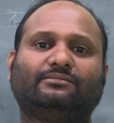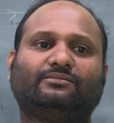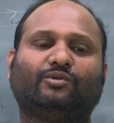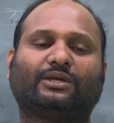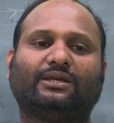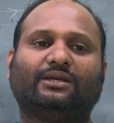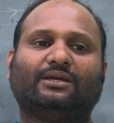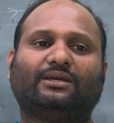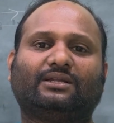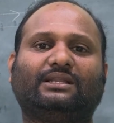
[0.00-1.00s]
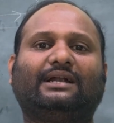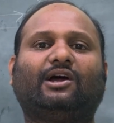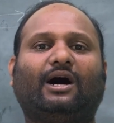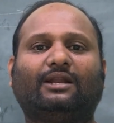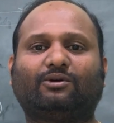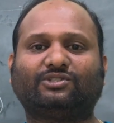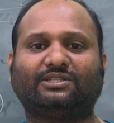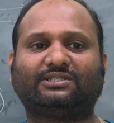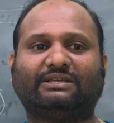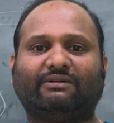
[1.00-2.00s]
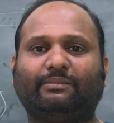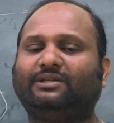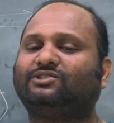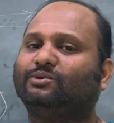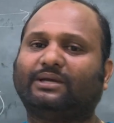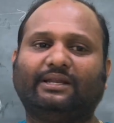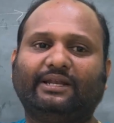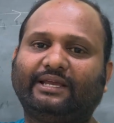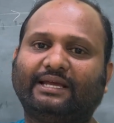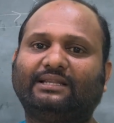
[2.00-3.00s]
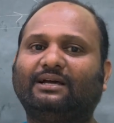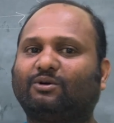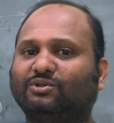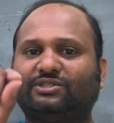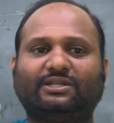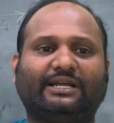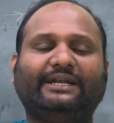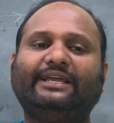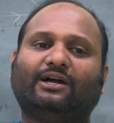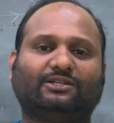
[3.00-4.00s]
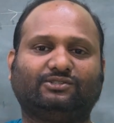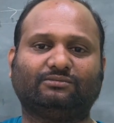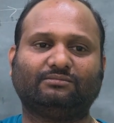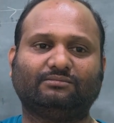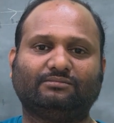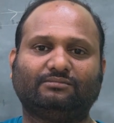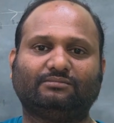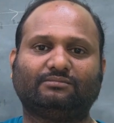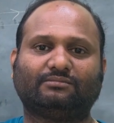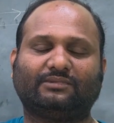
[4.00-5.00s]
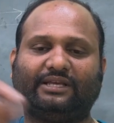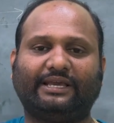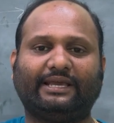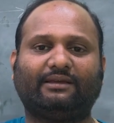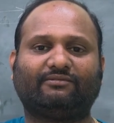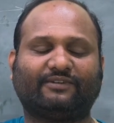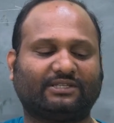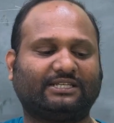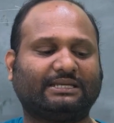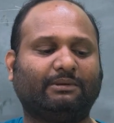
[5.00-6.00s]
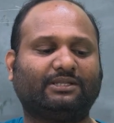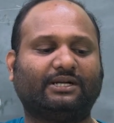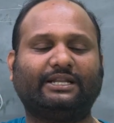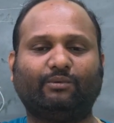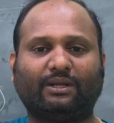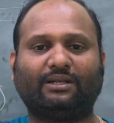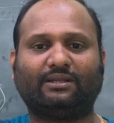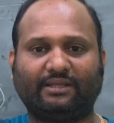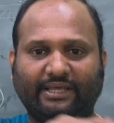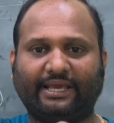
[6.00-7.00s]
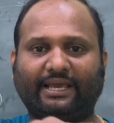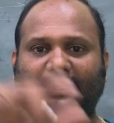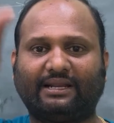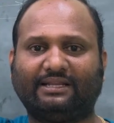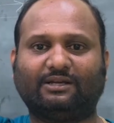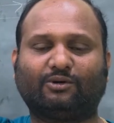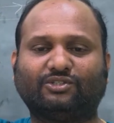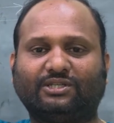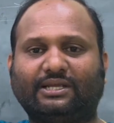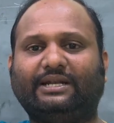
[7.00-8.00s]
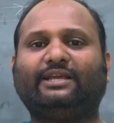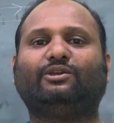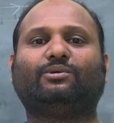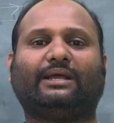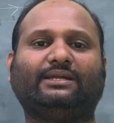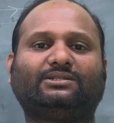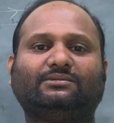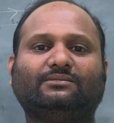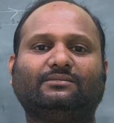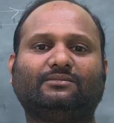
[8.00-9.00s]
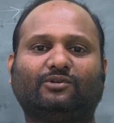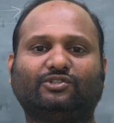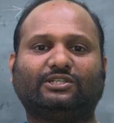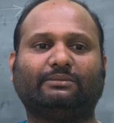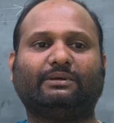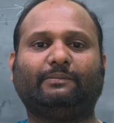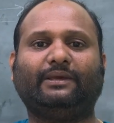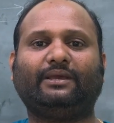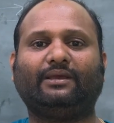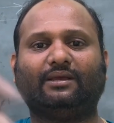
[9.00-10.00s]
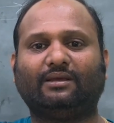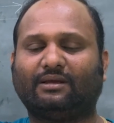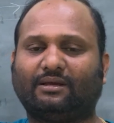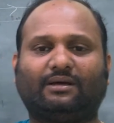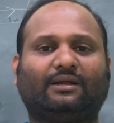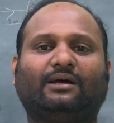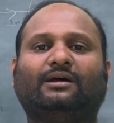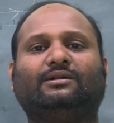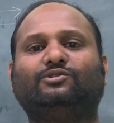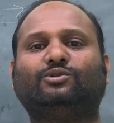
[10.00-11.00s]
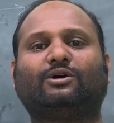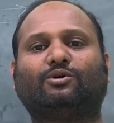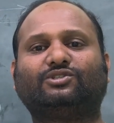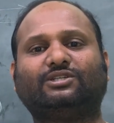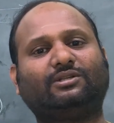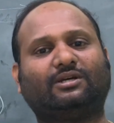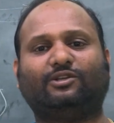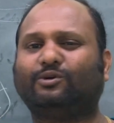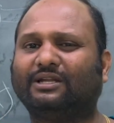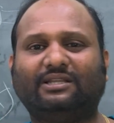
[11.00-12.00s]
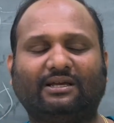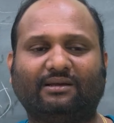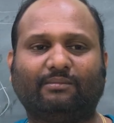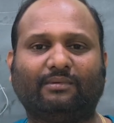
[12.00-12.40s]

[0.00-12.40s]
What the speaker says: Okay, in that R question is given means you can indicate the question heading also. A, for example 31, A, write the question heading, you write. Question number B, do the question and you get the